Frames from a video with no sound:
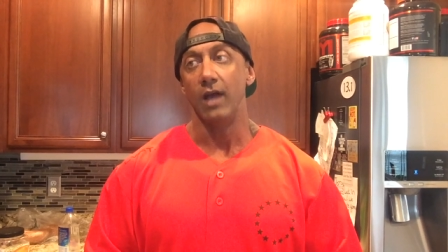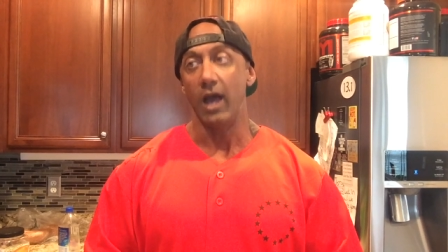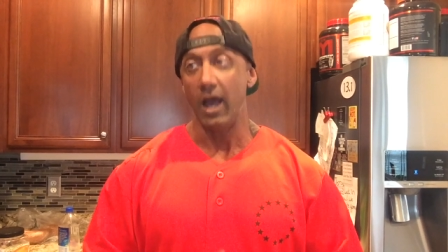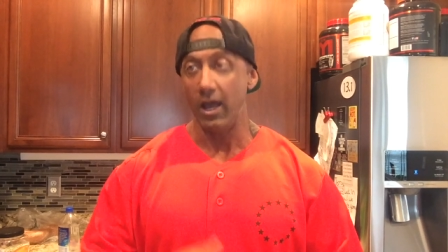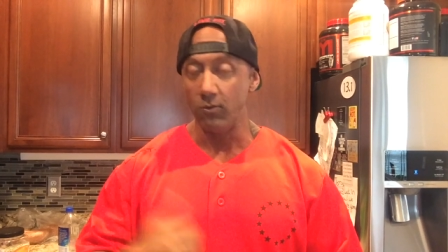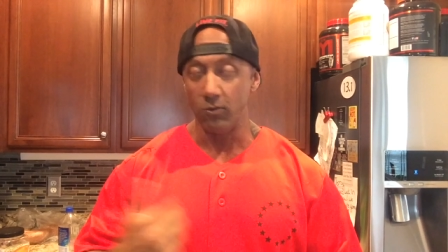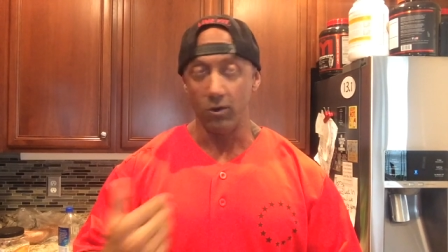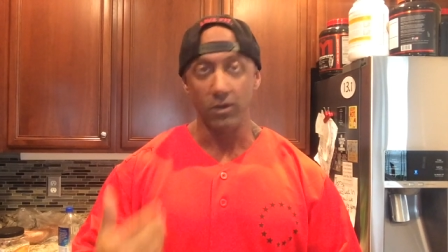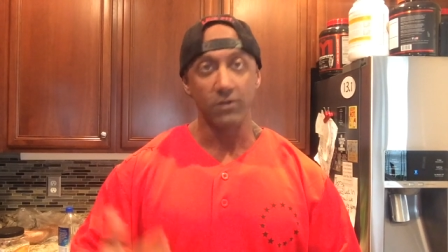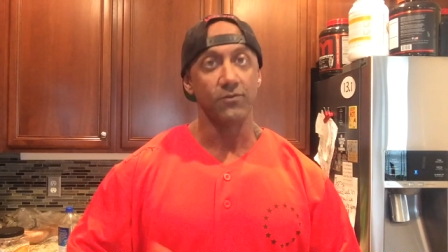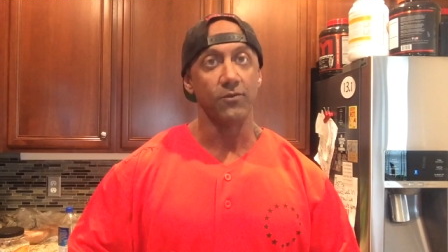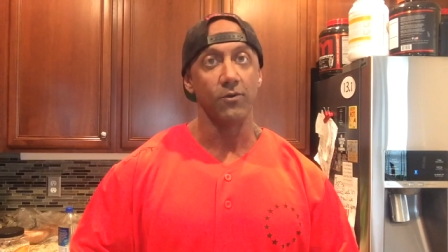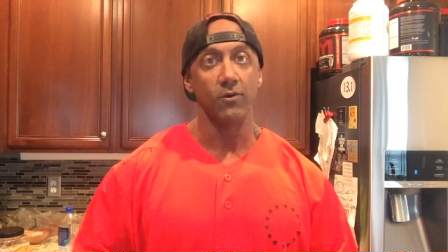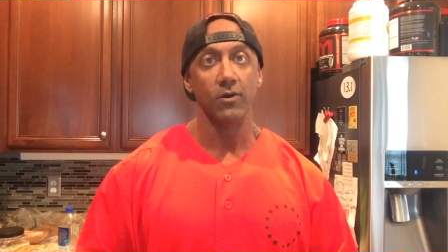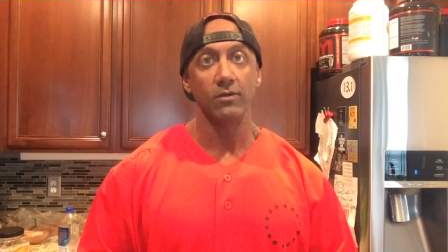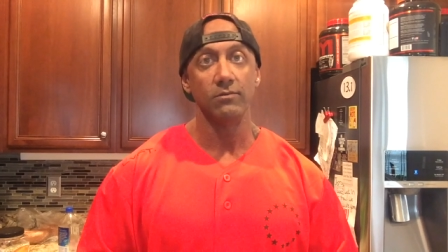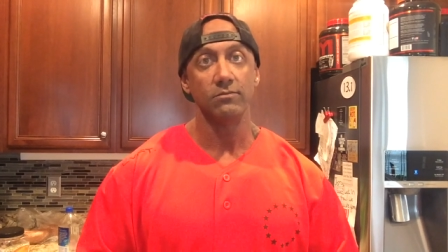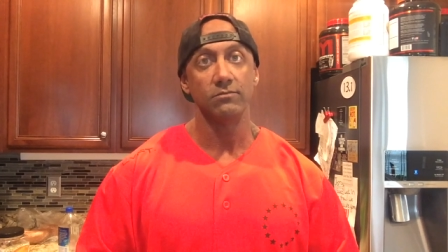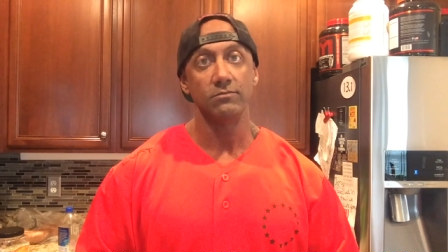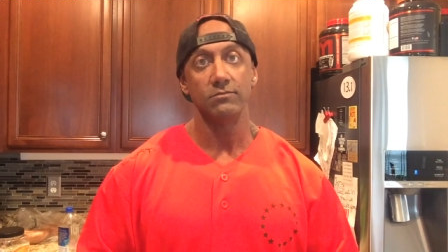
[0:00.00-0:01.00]
I worked
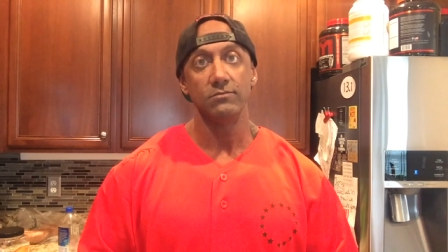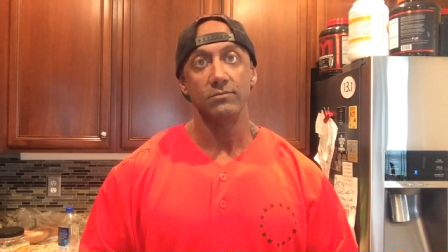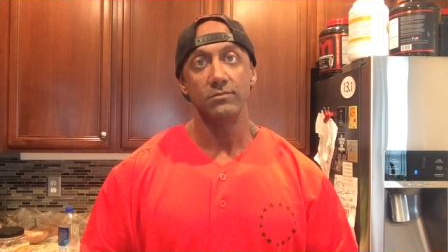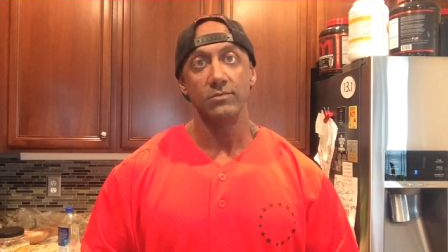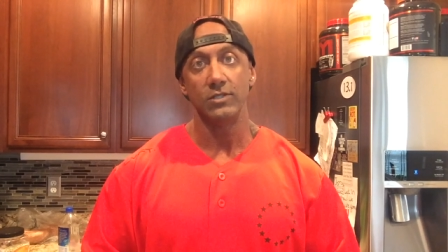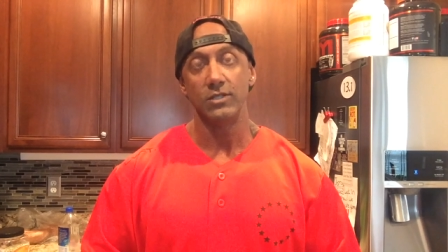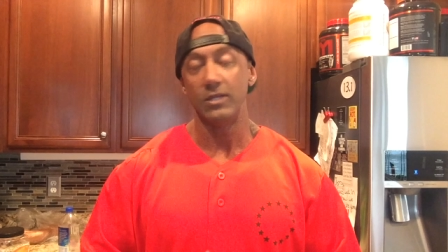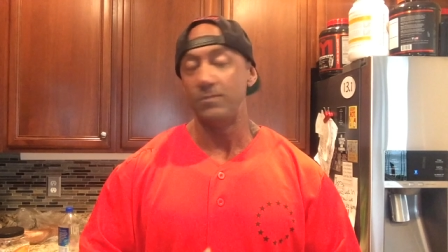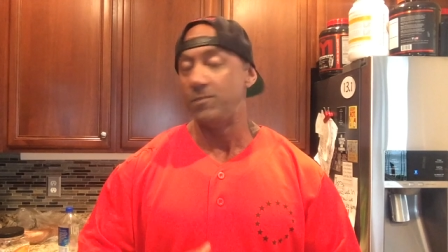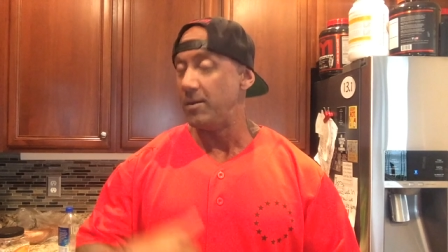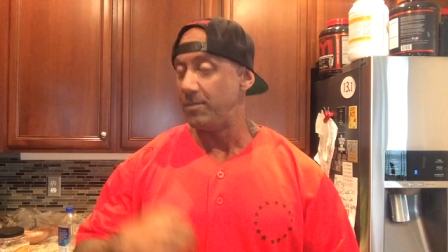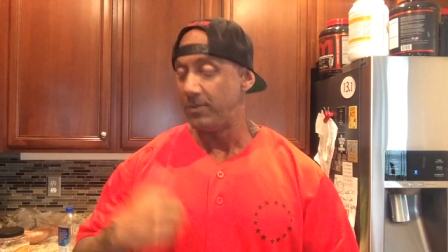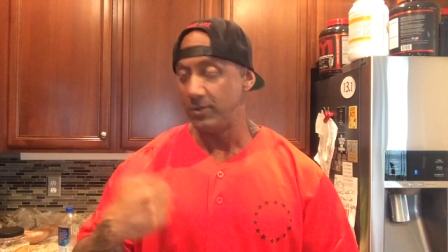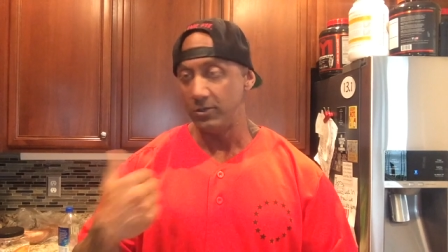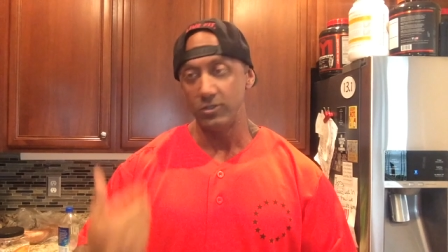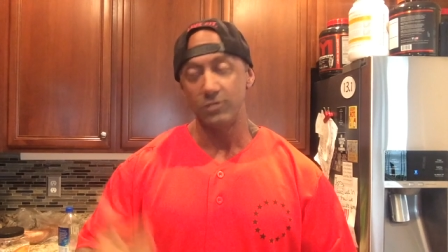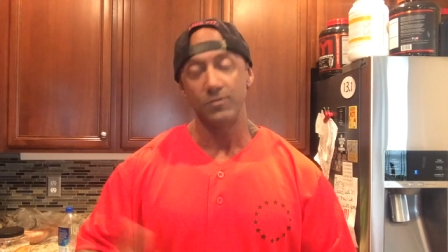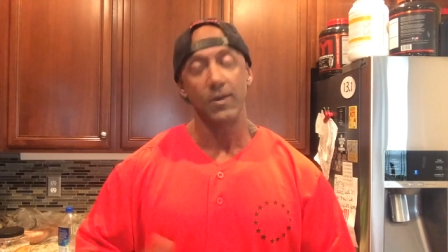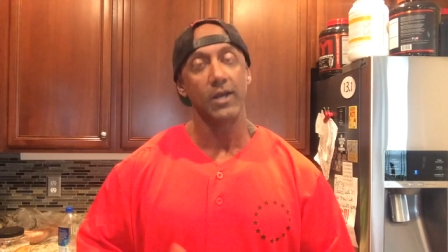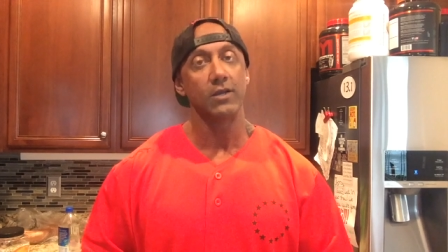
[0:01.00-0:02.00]
for it. The people
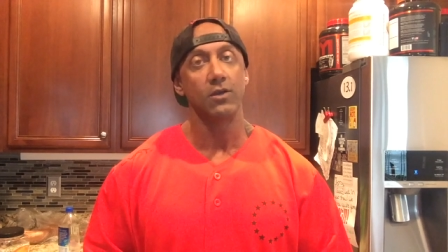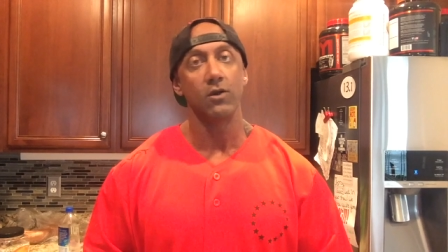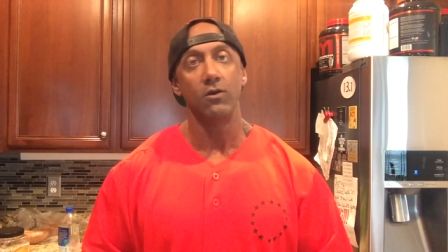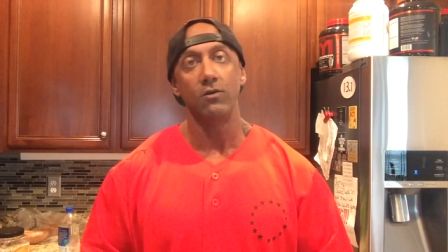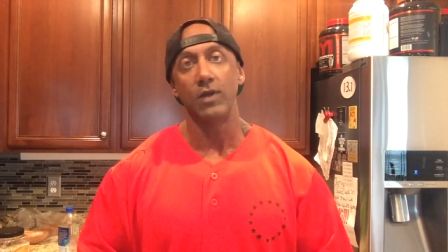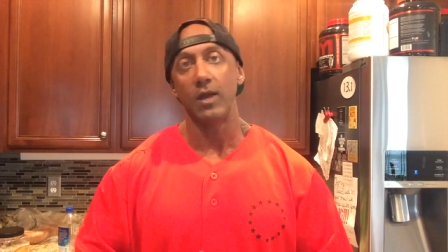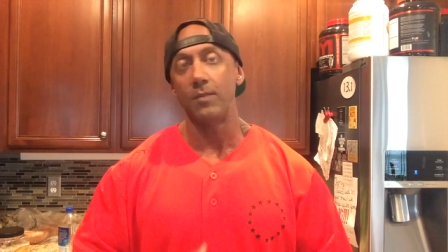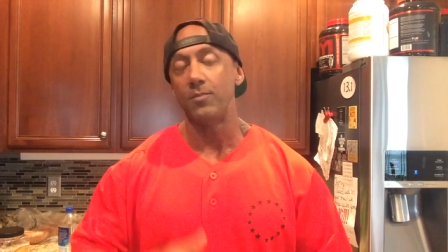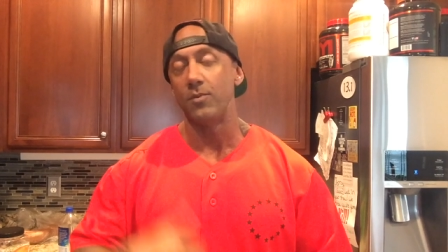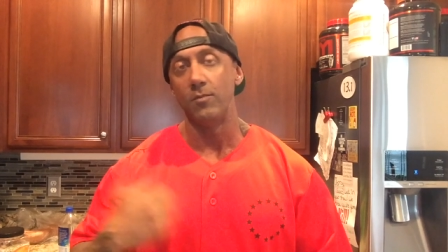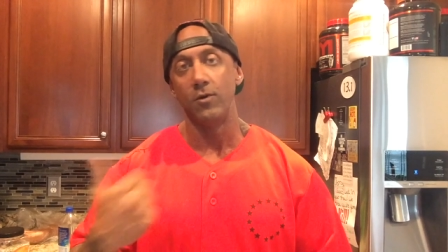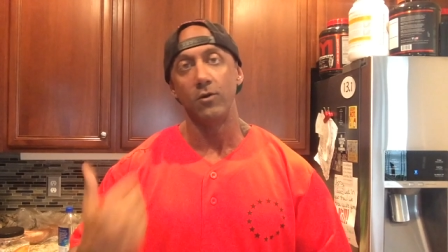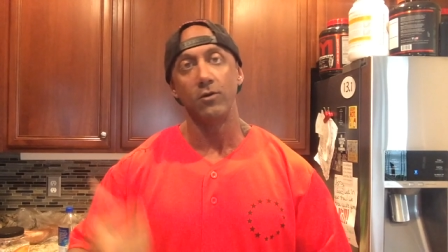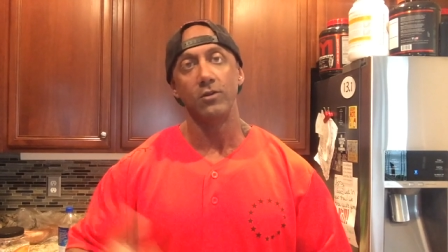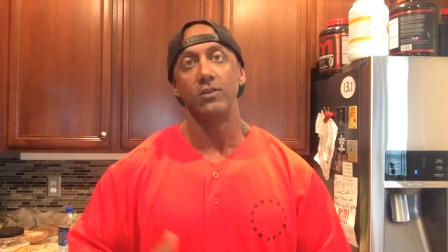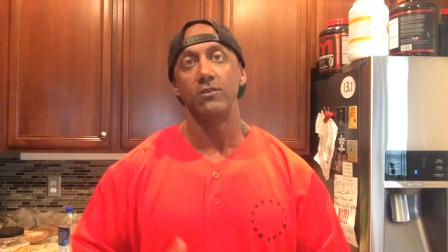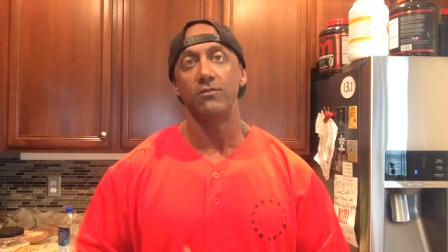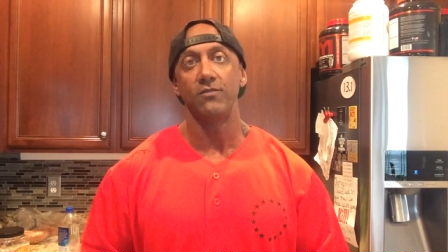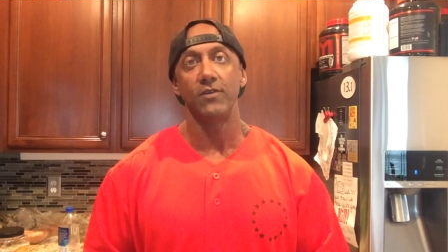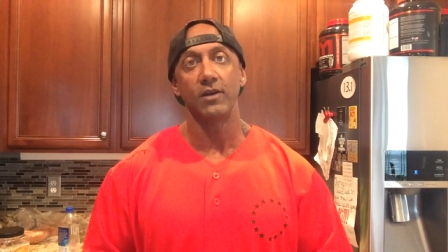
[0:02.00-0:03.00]
used my code. I
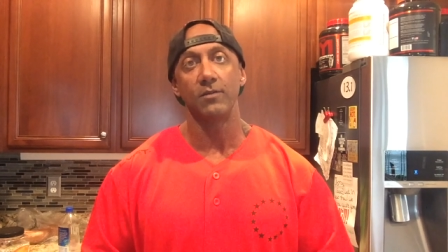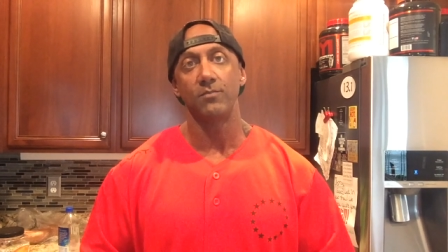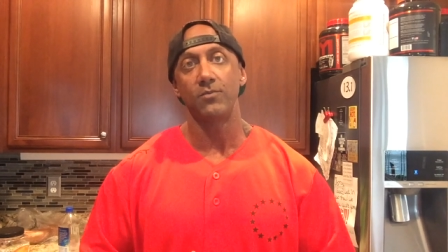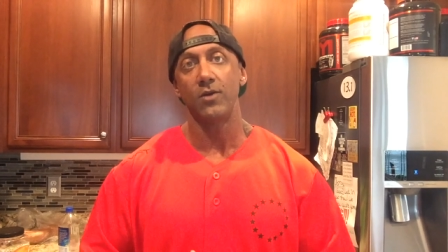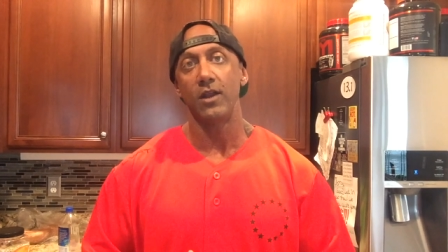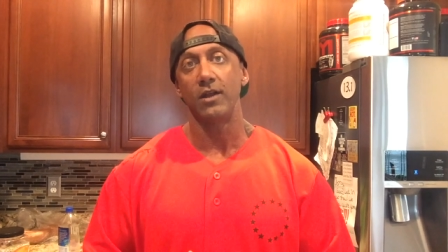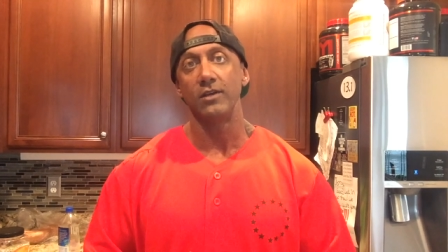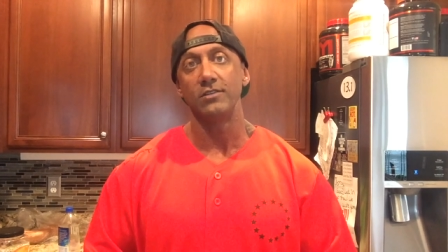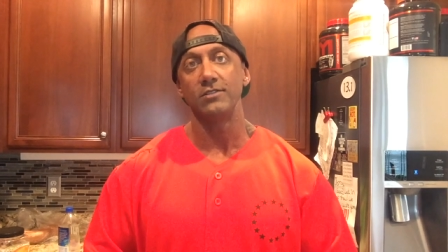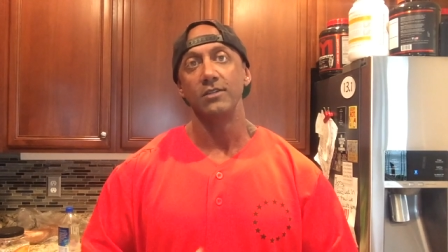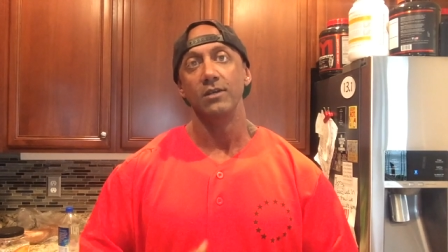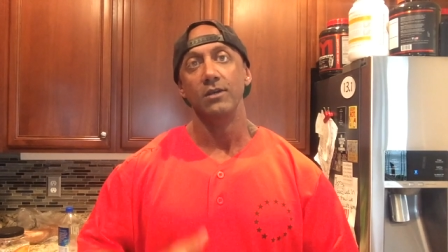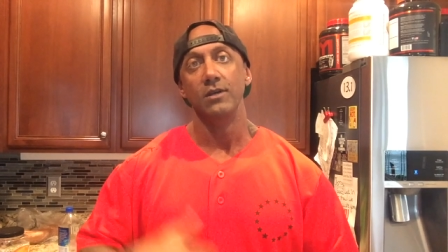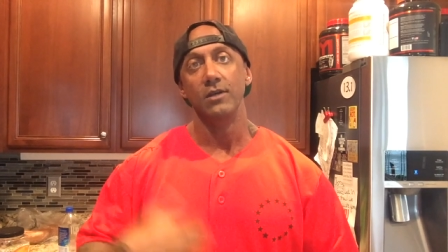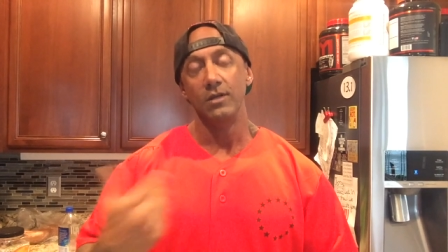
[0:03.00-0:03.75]
promoted your fucking products.